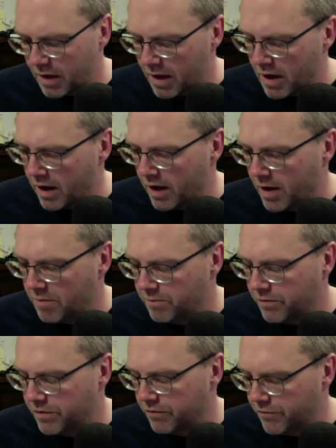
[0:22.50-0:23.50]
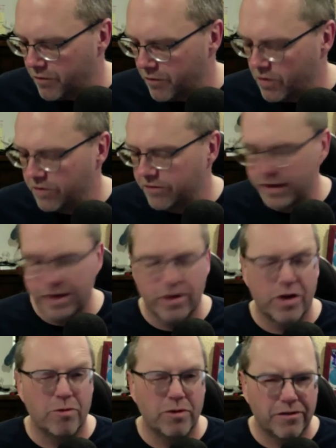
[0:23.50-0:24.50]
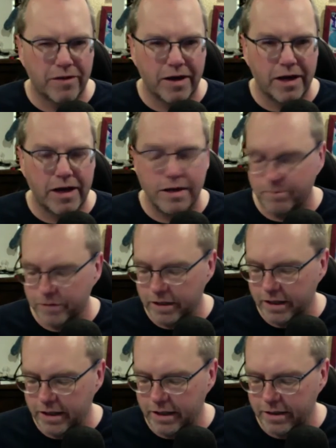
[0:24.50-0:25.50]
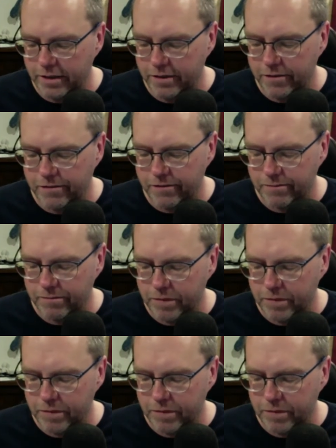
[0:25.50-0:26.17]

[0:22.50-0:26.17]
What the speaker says: The first thing I would say is